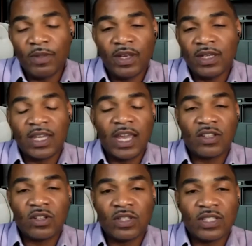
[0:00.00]

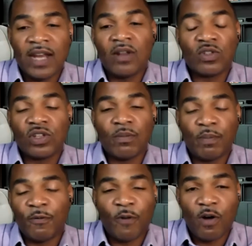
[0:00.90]
indicators and also the
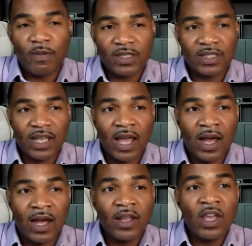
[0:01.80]
performance
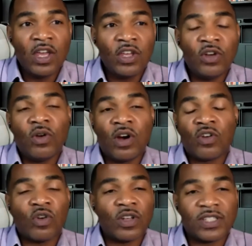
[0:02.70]
are,
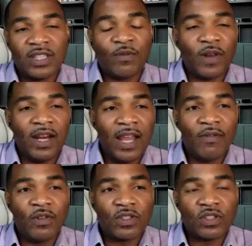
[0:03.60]
across different
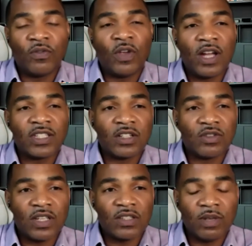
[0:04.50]
levels of your agile
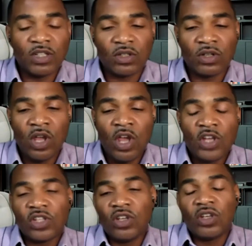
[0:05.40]
transformation.
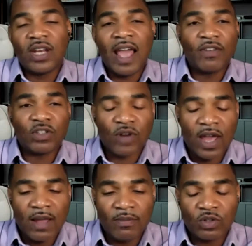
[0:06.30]
So you can have
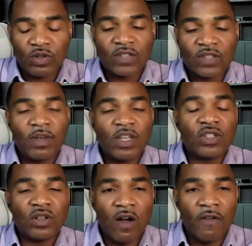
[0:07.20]
a
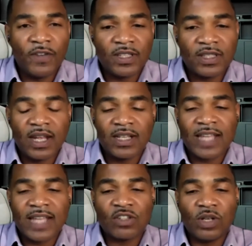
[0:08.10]
transformation office that
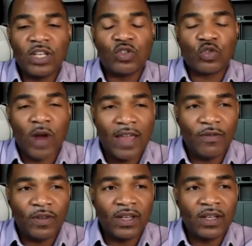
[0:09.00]
is actually
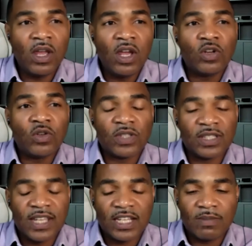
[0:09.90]
driving those
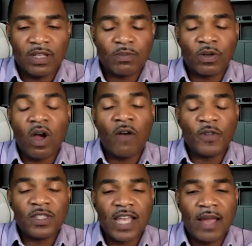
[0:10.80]
assessments, but
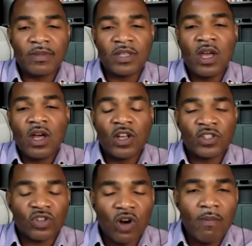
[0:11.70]
oftentimes a
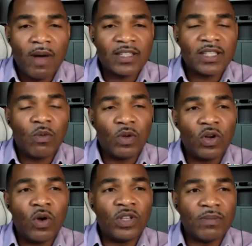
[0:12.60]
scrum master
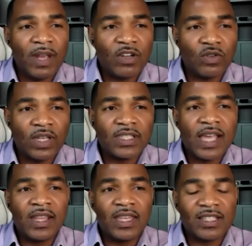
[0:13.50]
would own the metrics
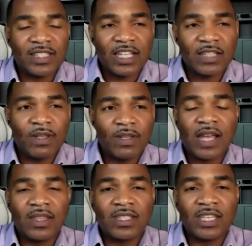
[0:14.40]
and the assessments
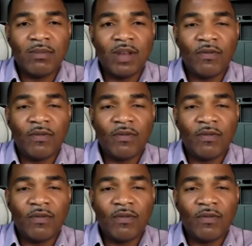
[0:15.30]
at the team